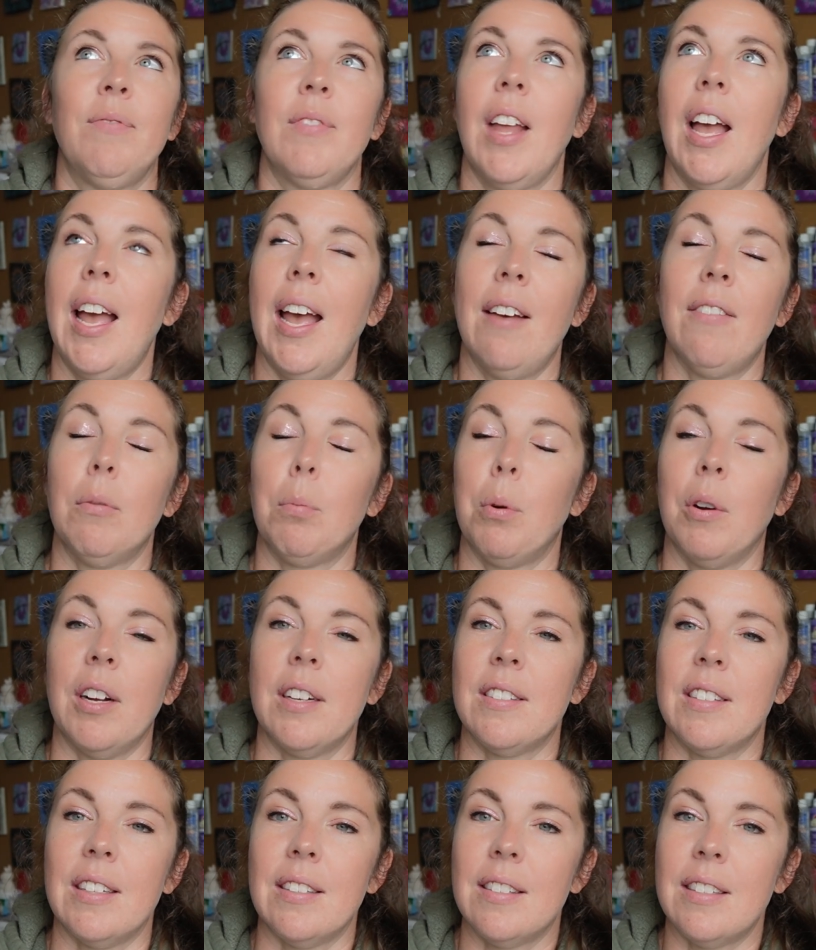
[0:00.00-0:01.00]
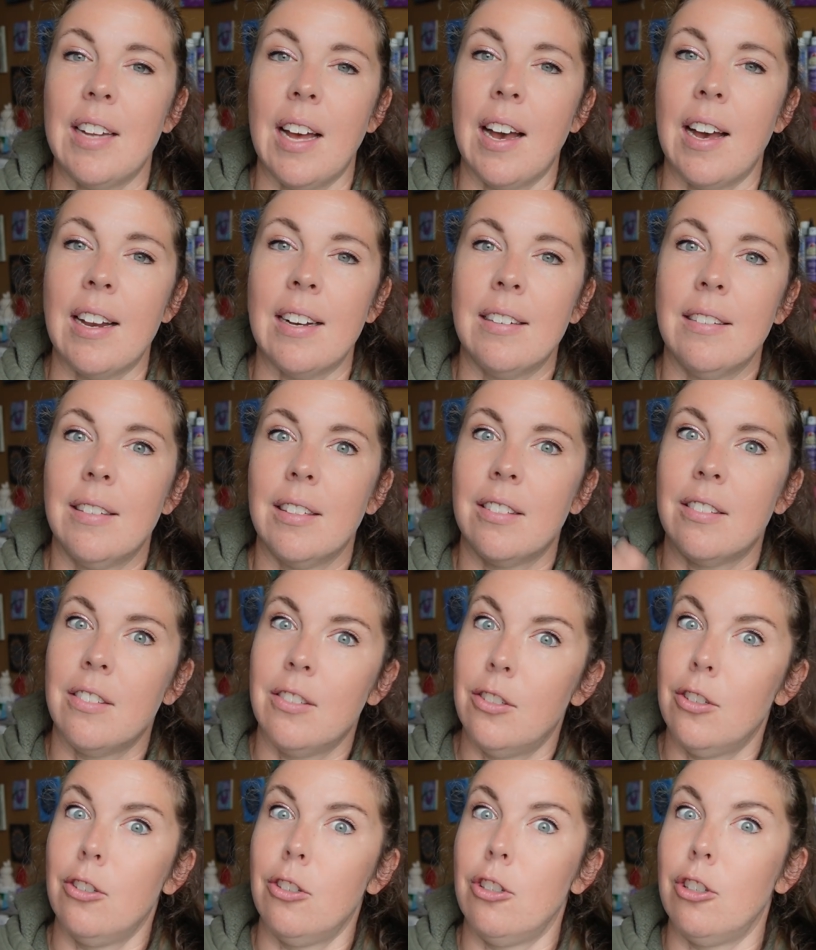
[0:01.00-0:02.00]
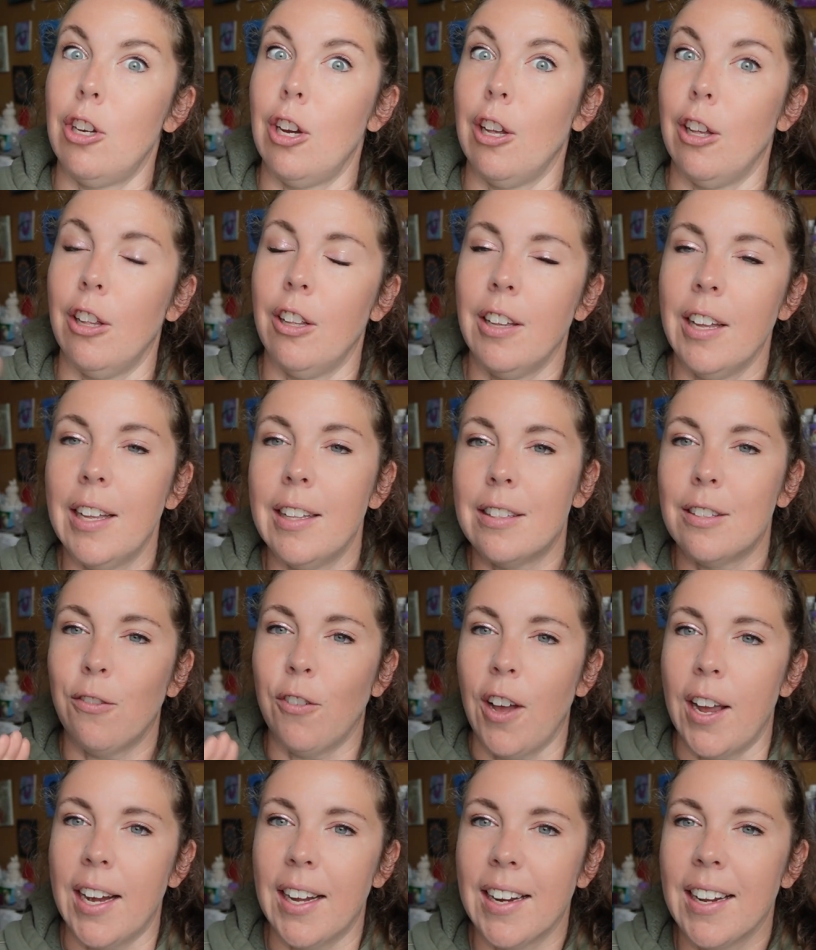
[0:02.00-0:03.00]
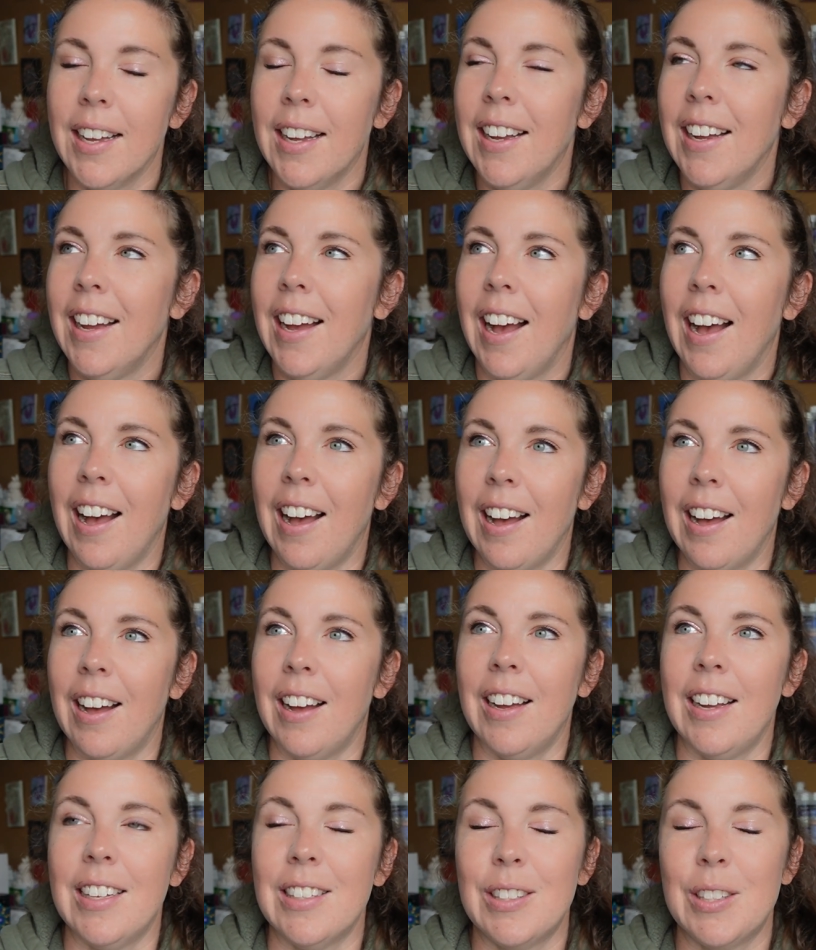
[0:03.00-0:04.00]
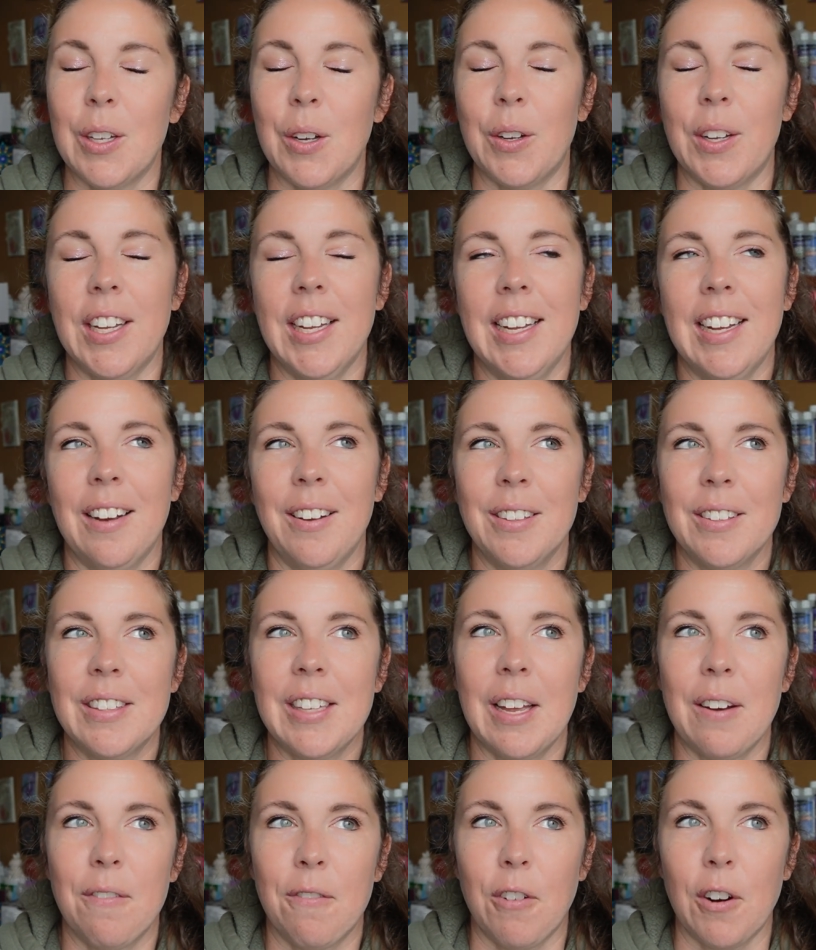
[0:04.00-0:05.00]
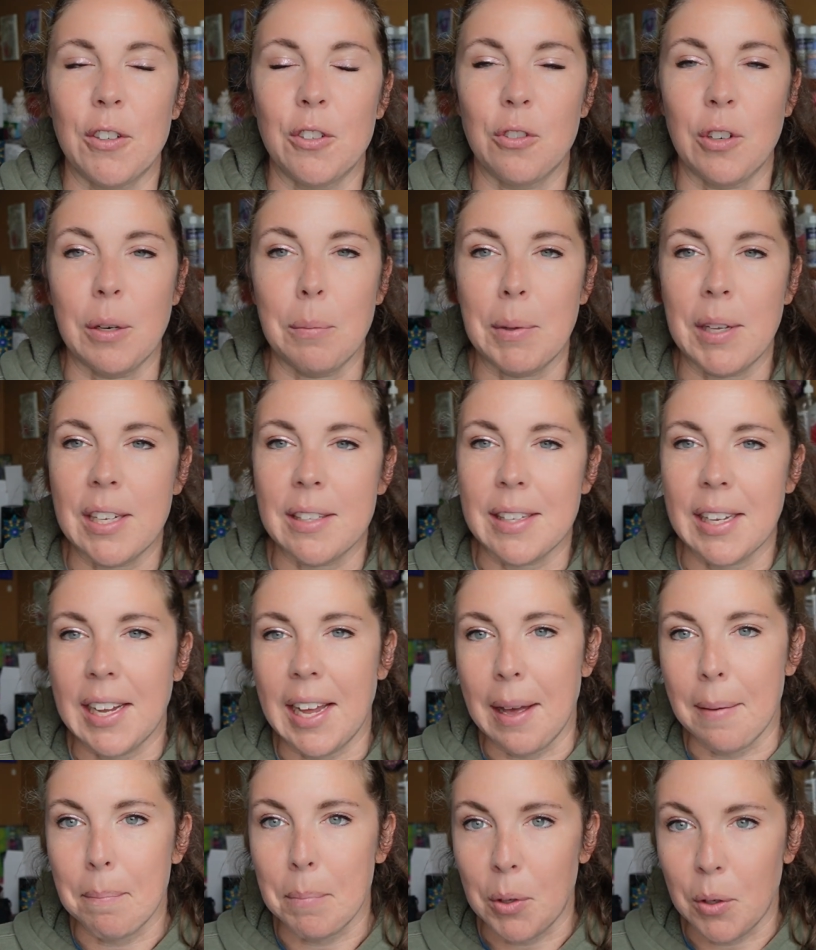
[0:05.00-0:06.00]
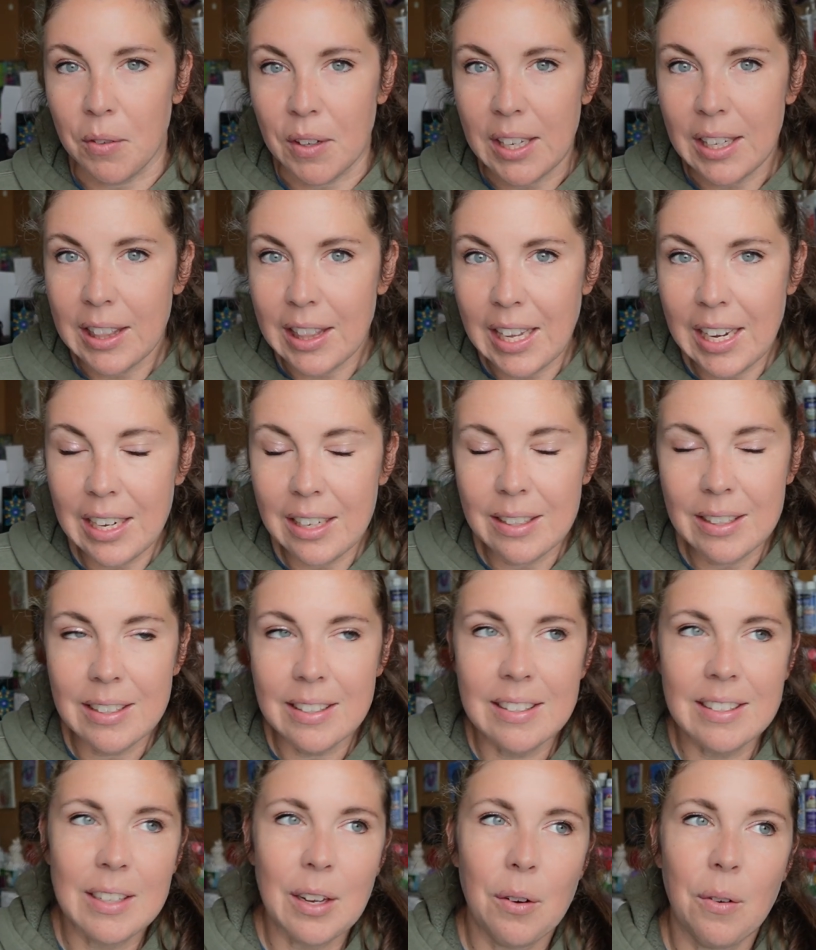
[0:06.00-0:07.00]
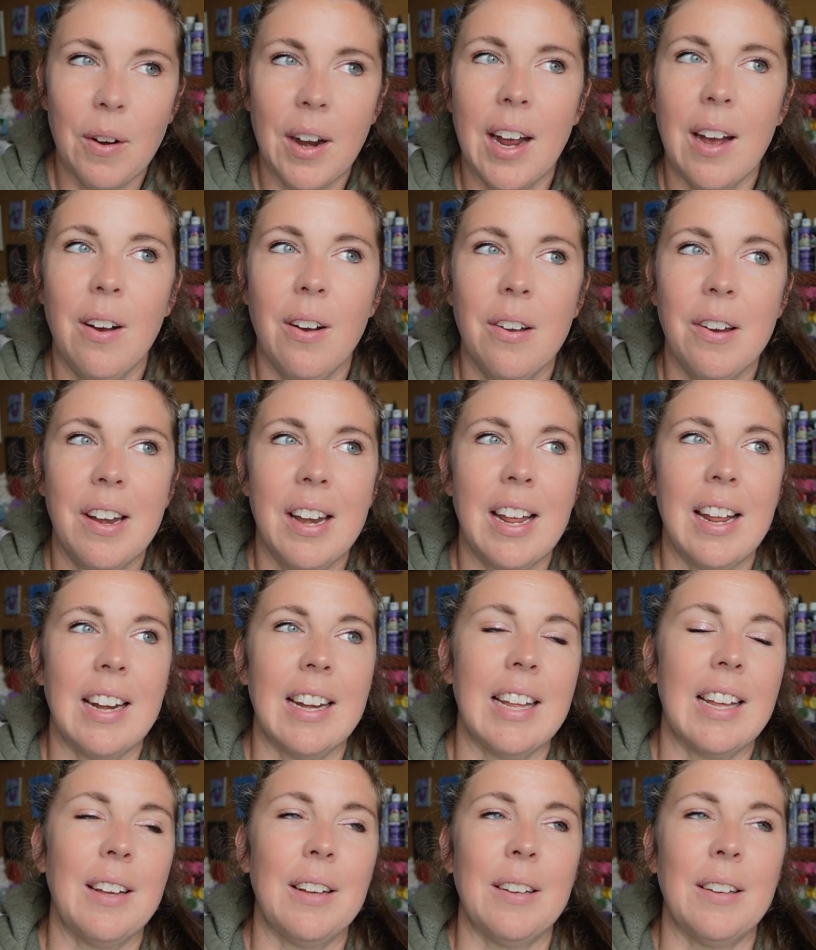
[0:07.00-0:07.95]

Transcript: I have a process, Dad, just chill, it's fine. And so he was getting frustrated because I kept moving things around, and